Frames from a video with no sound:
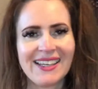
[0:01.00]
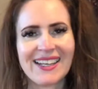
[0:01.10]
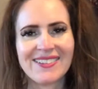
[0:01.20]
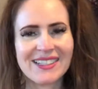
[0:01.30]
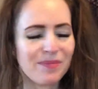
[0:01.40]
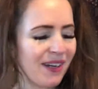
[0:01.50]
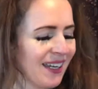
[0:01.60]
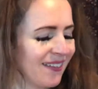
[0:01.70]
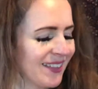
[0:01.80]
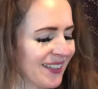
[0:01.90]
Hello Libra,
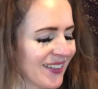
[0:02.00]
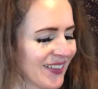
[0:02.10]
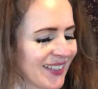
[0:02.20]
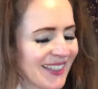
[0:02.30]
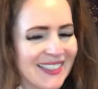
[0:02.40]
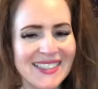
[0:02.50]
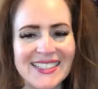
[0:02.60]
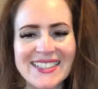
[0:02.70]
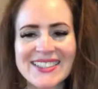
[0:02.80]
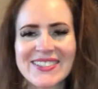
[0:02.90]
how are you? This
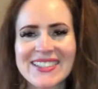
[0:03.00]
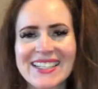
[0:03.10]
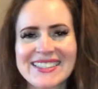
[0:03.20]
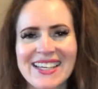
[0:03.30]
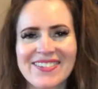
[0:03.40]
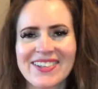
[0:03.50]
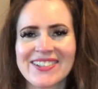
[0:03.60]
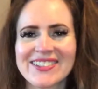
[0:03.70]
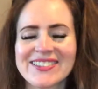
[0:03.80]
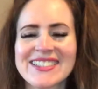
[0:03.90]
is your daily tarot
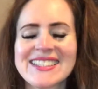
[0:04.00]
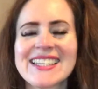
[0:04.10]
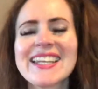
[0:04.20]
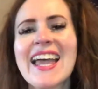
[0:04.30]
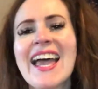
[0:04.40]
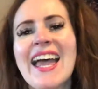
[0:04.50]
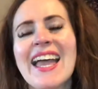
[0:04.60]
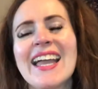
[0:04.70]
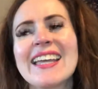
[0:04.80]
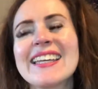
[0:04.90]
card reading.
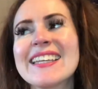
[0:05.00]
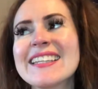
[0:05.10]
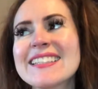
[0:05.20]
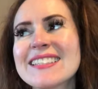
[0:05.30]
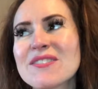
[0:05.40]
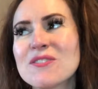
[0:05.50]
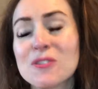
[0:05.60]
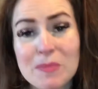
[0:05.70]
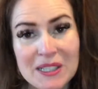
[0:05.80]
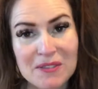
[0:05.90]
It is for
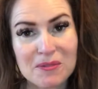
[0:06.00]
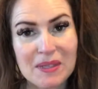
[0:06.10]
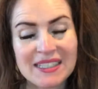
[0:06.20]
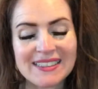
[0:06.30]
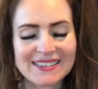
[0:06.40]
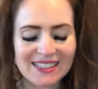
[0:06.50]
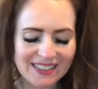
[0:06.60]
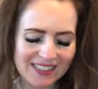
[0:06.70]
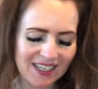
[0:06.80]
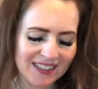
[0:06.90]
the middle of the week, so
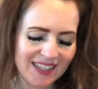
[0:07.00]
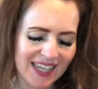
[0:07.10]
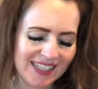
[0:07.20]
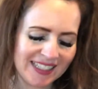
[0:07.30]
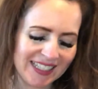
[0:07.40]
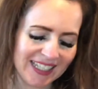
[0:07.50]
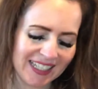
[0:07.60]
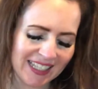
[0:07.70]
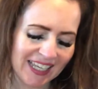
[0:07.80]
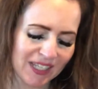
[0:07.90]
let's go into the
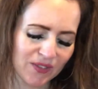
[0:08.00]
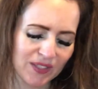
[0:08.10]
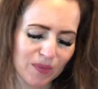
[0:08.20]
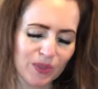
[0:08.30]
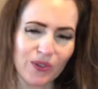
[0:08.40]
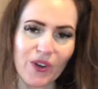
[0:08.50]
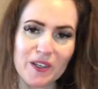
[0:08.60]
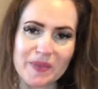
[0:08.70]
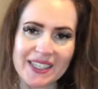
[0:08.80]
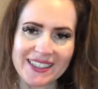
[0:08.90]
energy. Thanks for
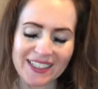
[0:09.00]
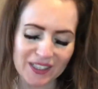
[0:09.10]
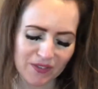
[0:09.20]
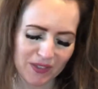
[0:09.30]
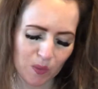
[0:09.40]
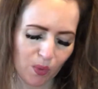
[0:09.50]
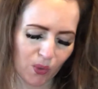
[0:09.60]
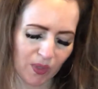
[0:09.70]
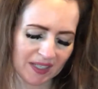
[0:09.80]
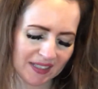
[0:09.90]
subscribing, thanks for
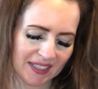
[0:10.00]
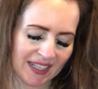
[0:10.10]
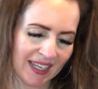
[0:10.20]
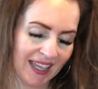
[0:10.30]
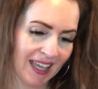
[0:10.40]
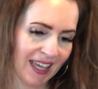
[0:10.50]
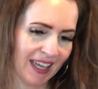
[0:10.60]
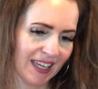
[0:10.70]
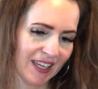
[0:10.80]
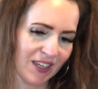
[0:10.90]
supporting.
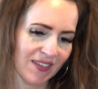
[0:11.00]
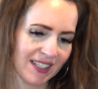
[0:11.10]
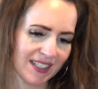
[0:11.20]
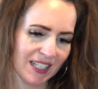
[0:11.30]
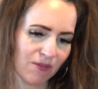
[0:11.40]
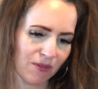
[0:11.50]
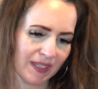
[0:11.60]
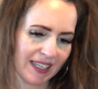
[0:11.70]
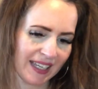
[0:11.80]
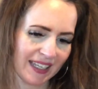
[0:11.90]
Let's see what we
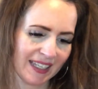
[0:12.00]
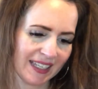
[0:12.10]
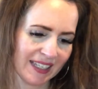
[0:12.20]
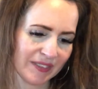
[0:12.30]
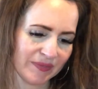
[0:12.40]
get here.